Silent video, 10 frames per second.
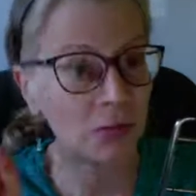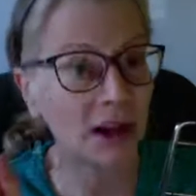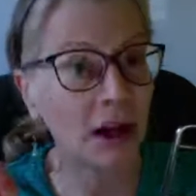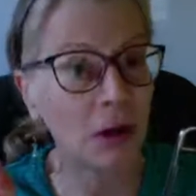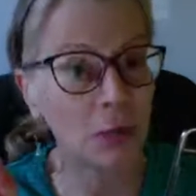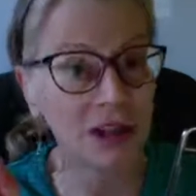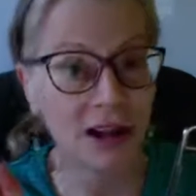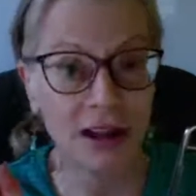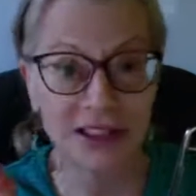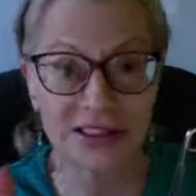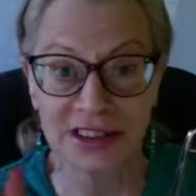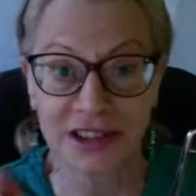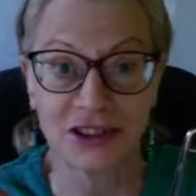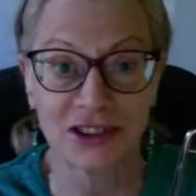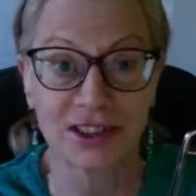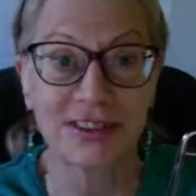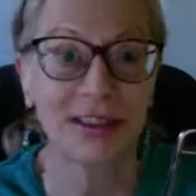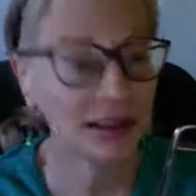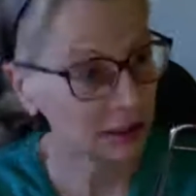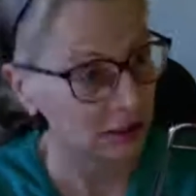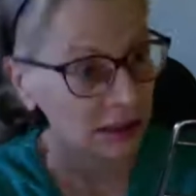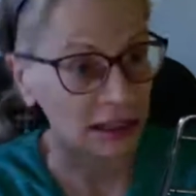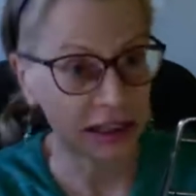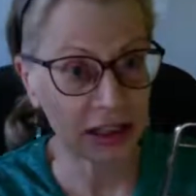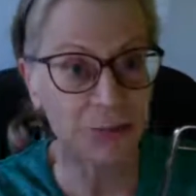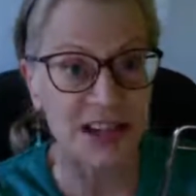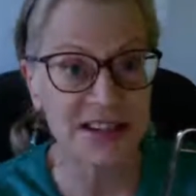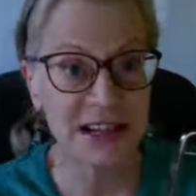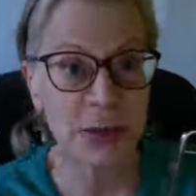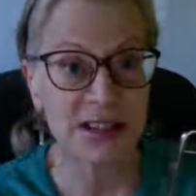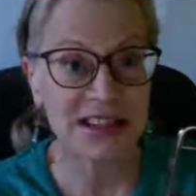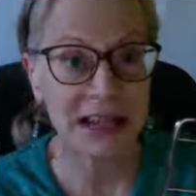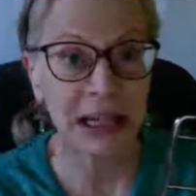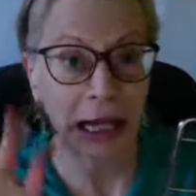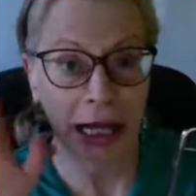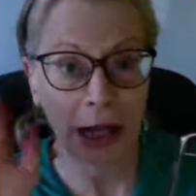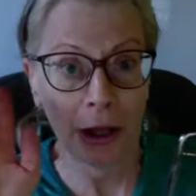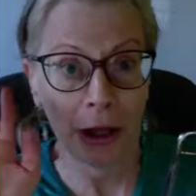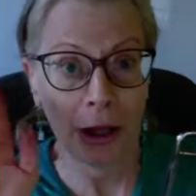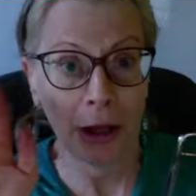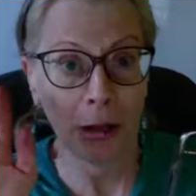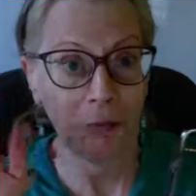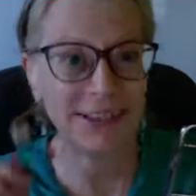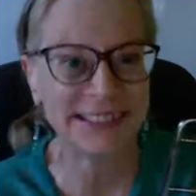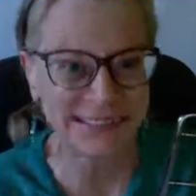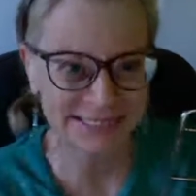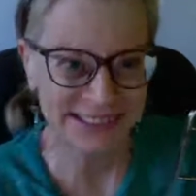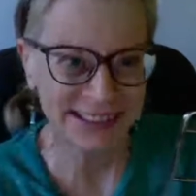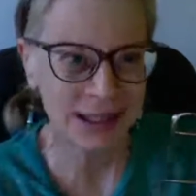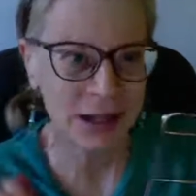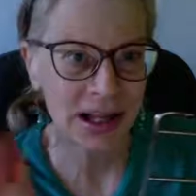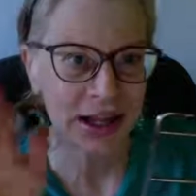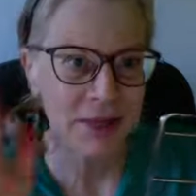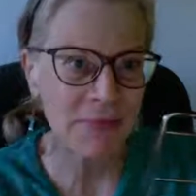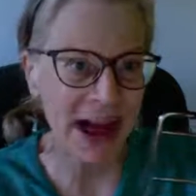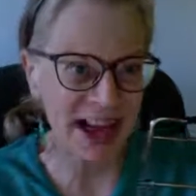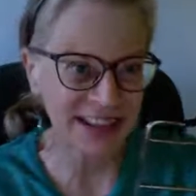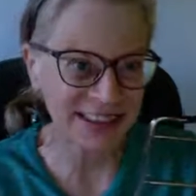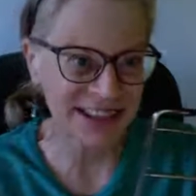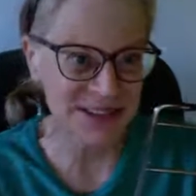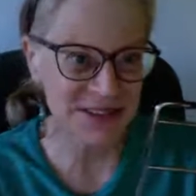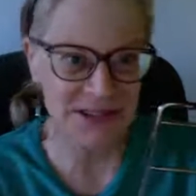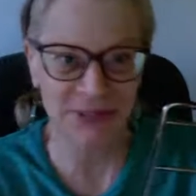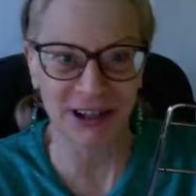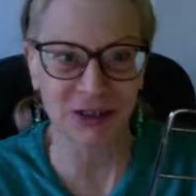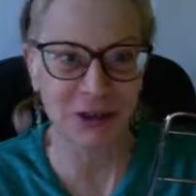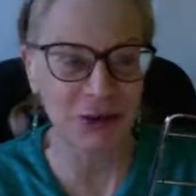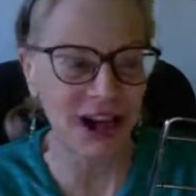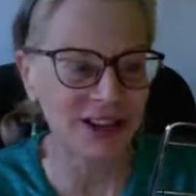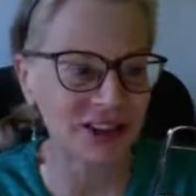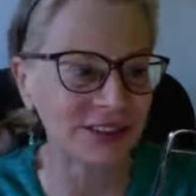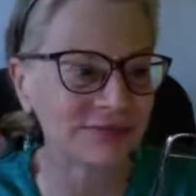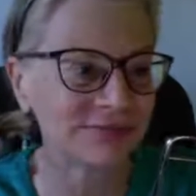home consultation, get on my DM and say help. Bye. Thank you so much for watching.